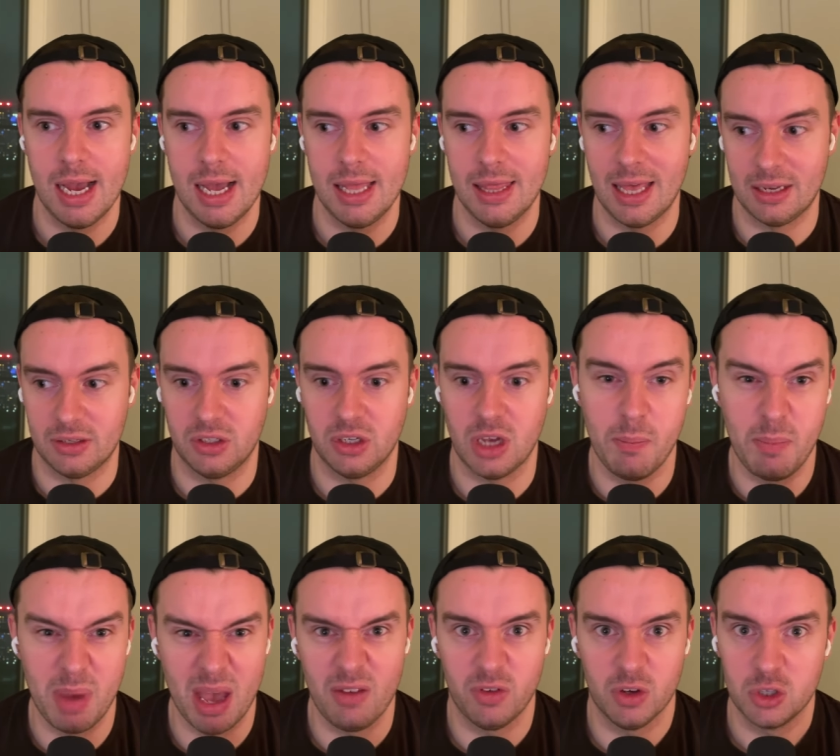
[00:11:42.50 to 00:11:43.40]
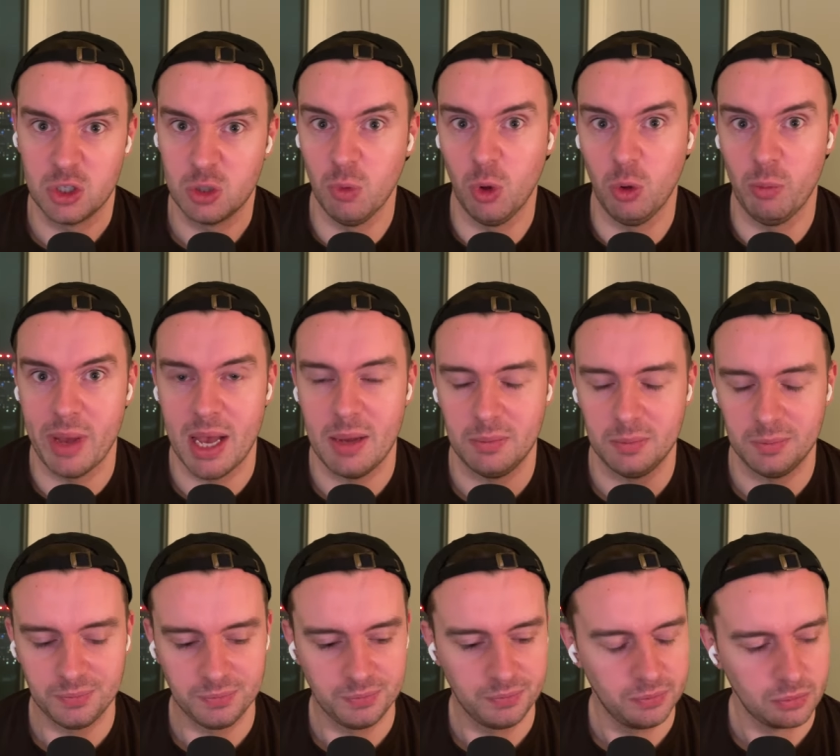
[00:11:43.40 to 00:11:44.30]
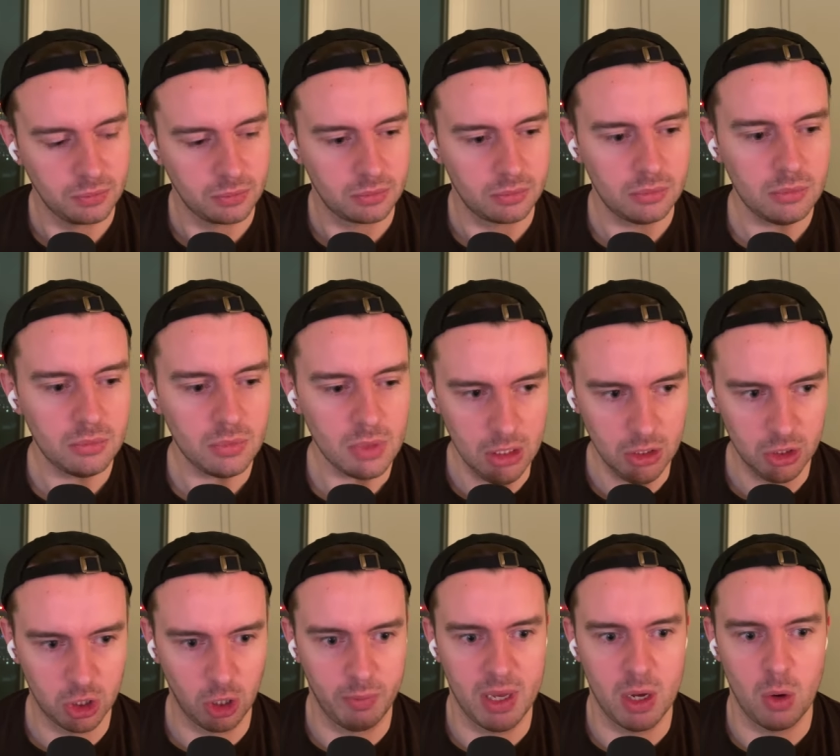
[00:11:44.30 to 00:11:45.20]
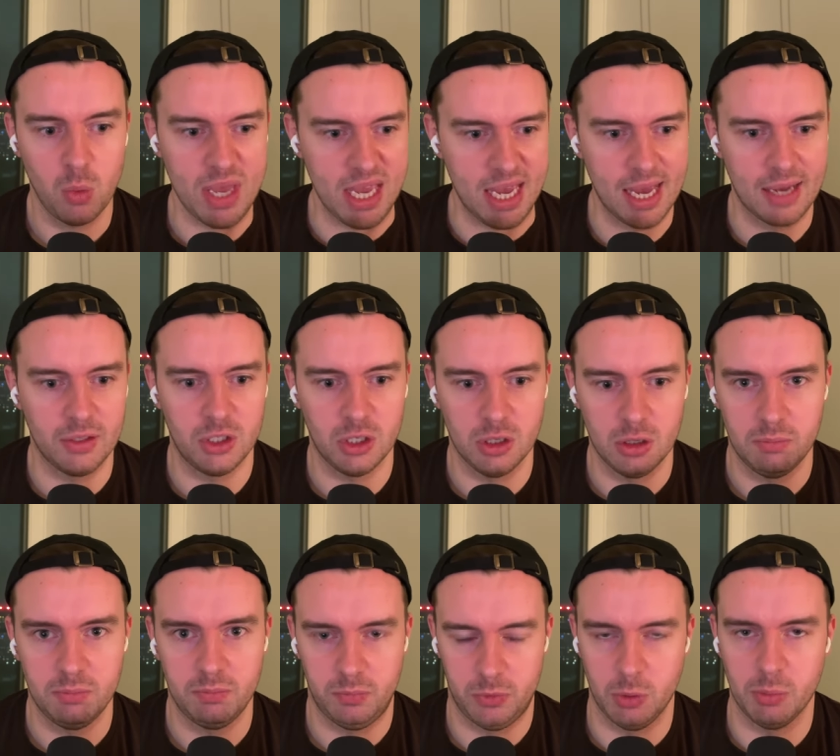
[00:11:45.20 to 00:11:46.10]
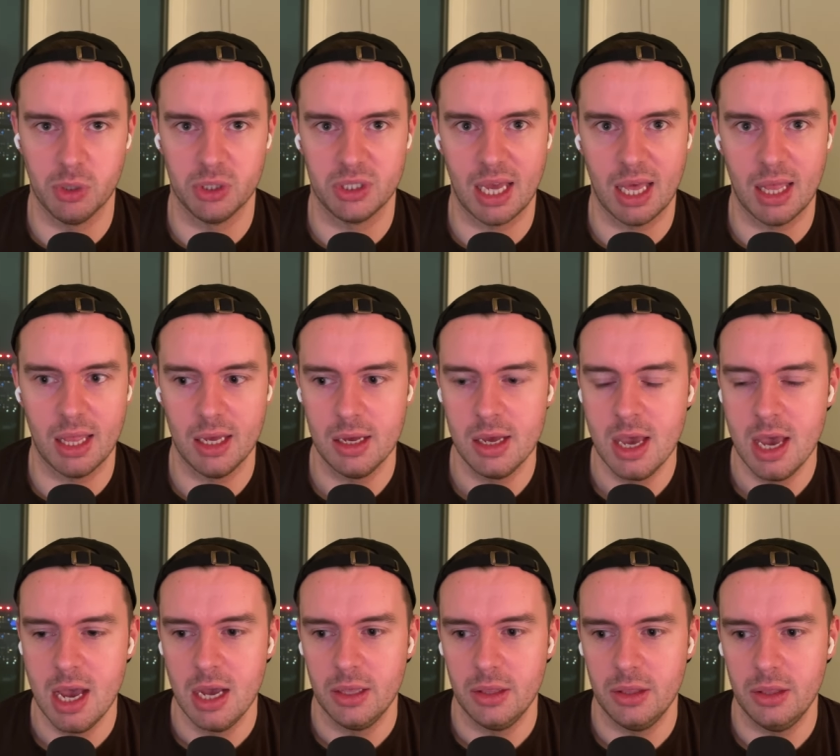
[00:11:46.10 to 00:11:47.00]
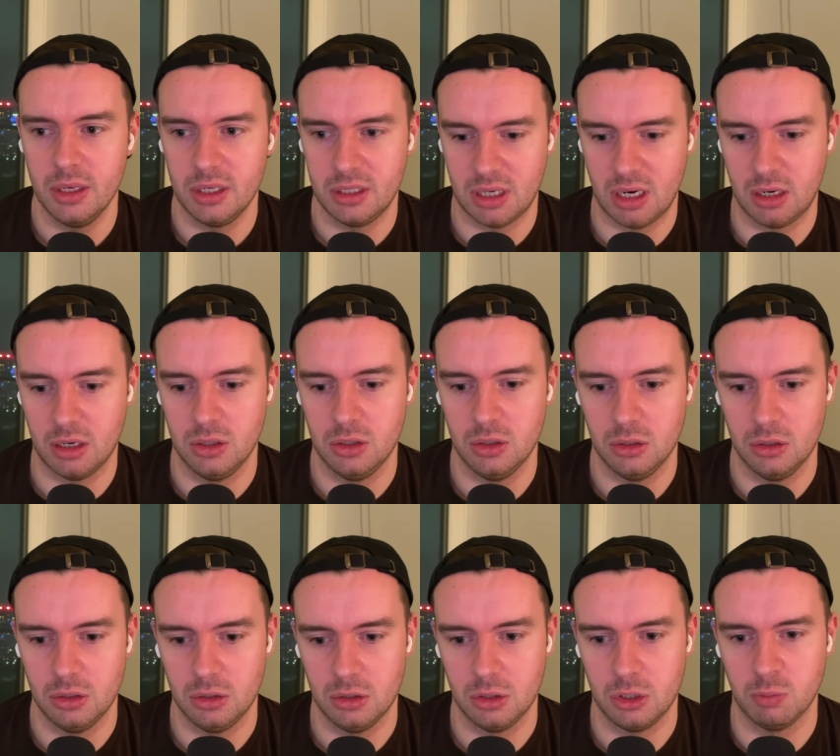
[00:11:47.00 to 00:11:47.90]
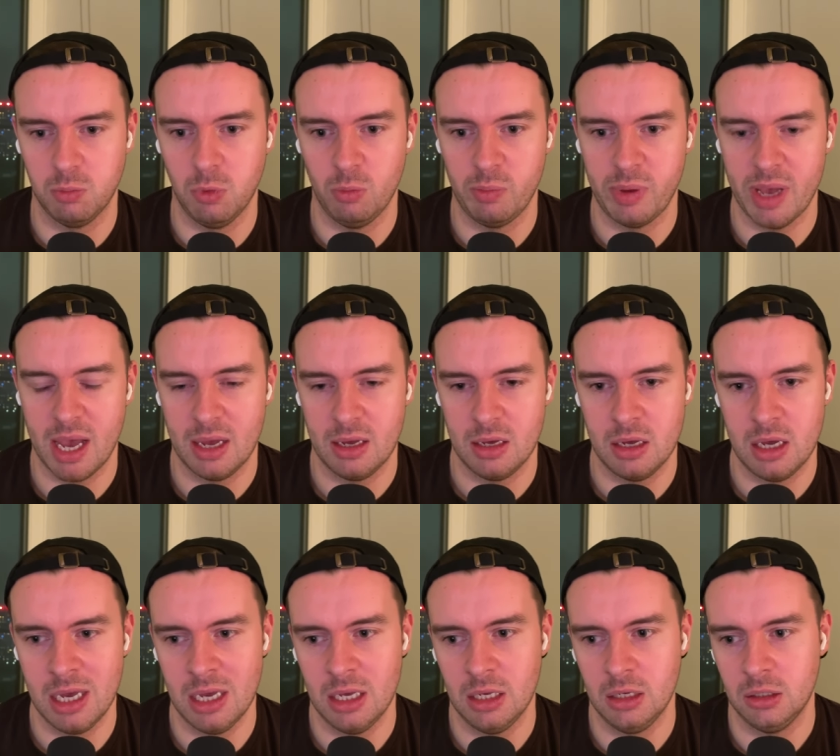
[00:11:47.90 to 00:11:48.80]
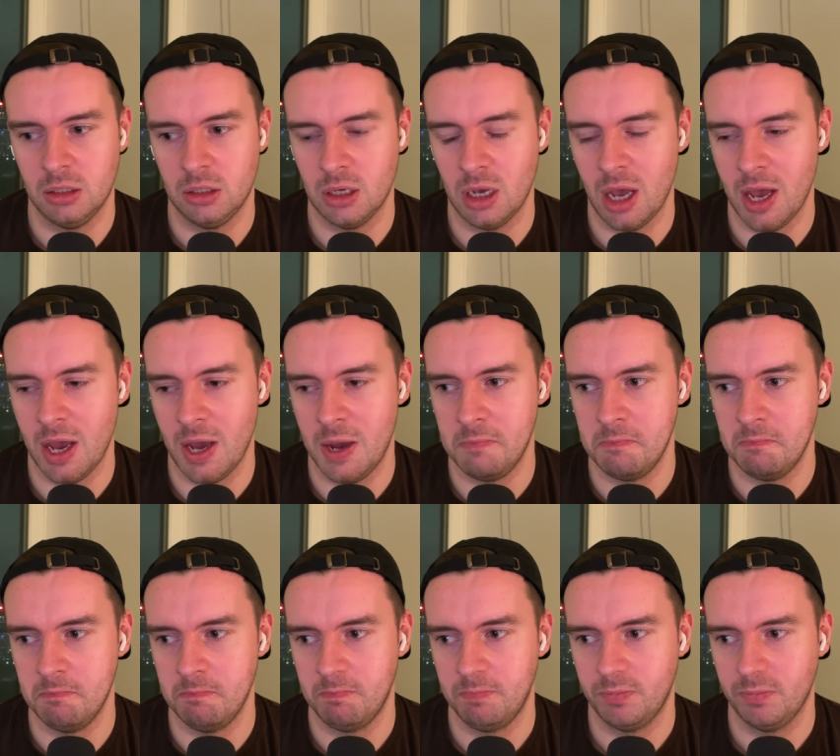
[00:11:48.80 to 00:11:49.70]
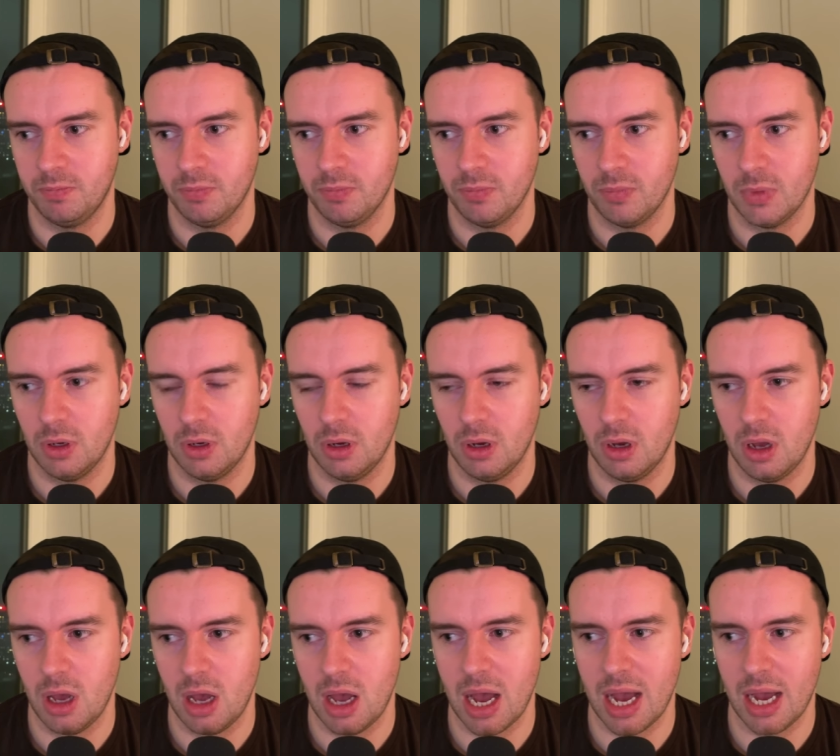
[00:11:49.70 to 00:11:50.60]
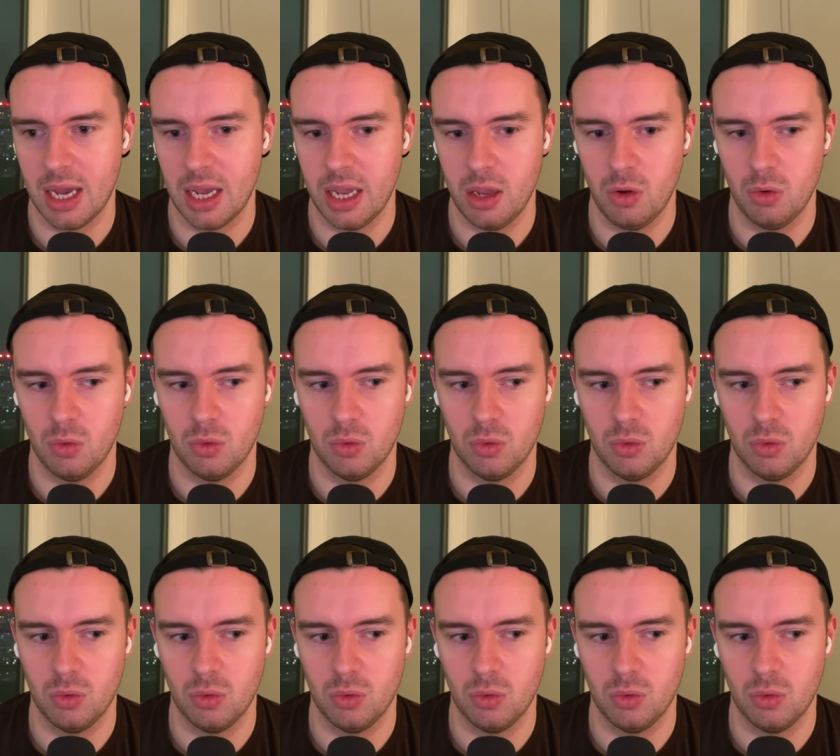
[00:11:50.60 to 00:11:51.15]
That's a bit of a small bet. Took me a weekend to to put together the second small bet is um, I